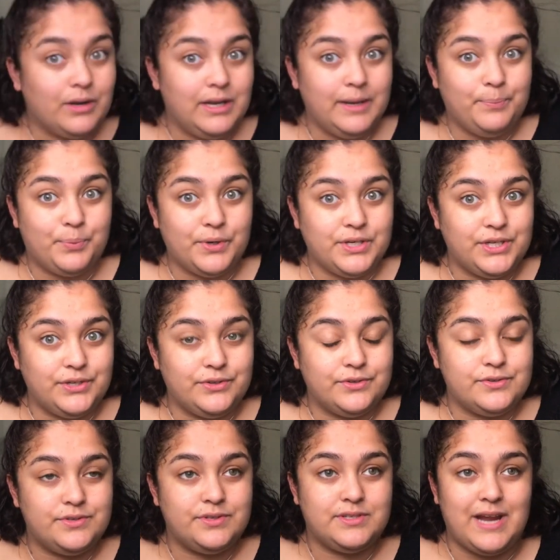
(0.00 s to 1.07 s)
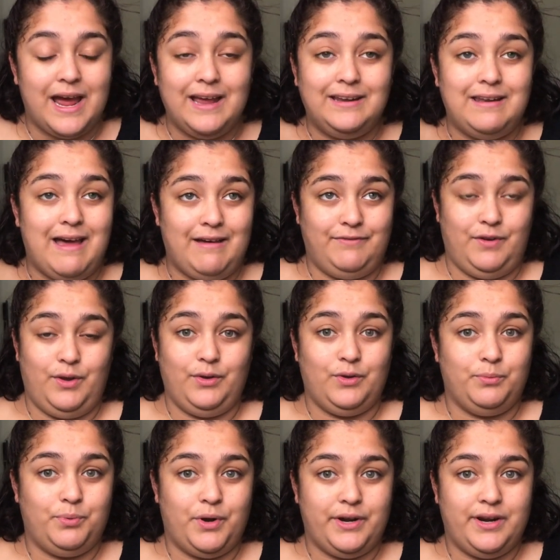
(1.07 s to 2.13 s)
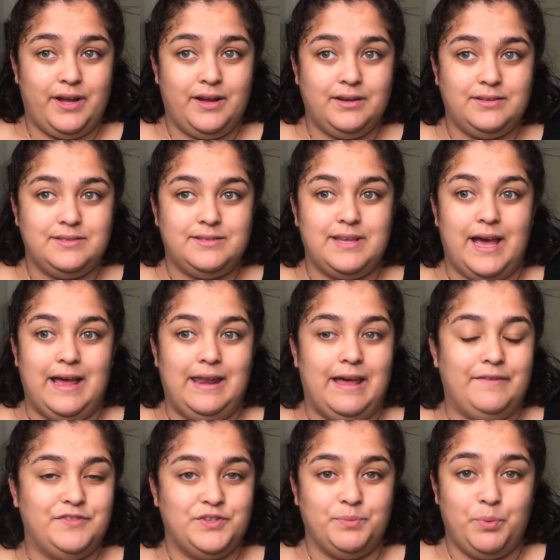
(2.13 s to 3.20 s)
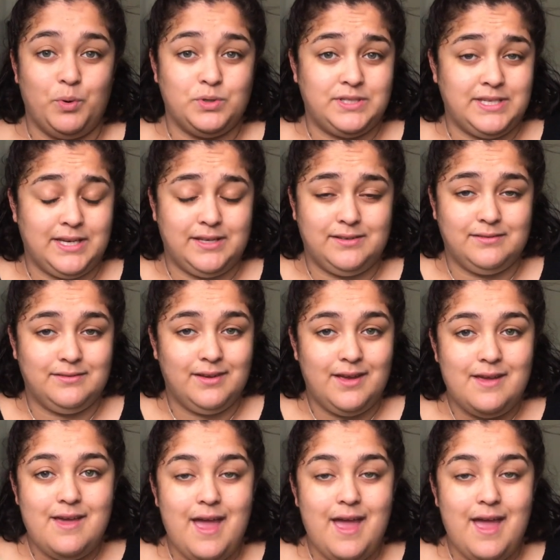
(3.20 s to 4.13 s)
Locally produced. I love local products. I love supporting